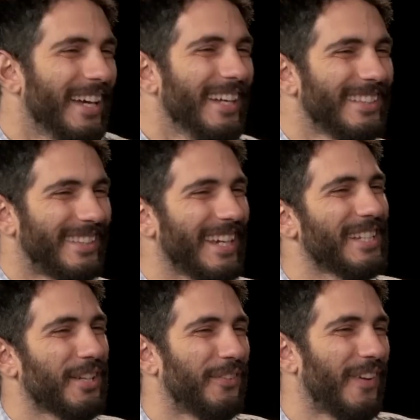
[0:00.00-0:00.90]
can get him. I
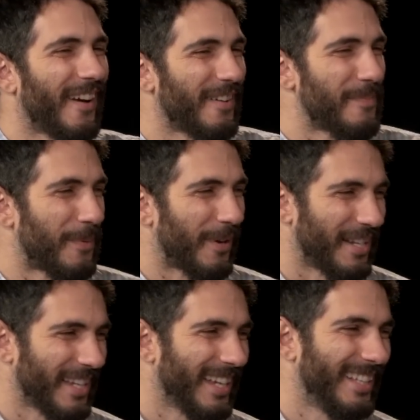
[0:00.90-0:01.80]
think he's, like
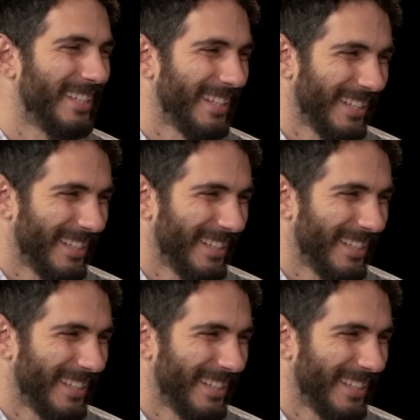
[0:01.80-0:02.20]
available. He's,